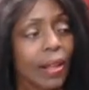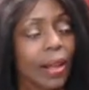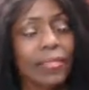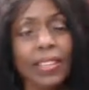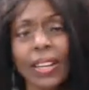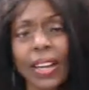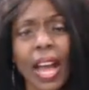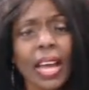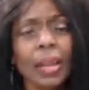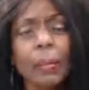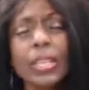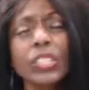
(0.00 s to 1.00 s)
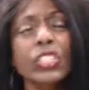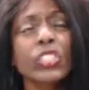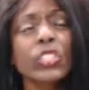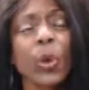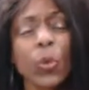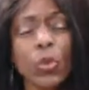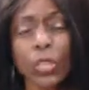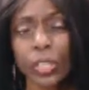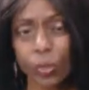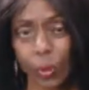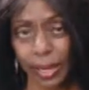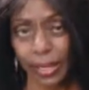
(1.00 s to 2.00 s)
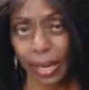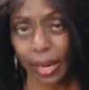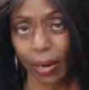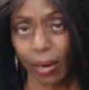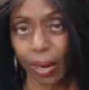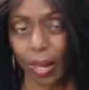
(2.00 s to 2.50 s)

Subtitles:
the economy is so good right now.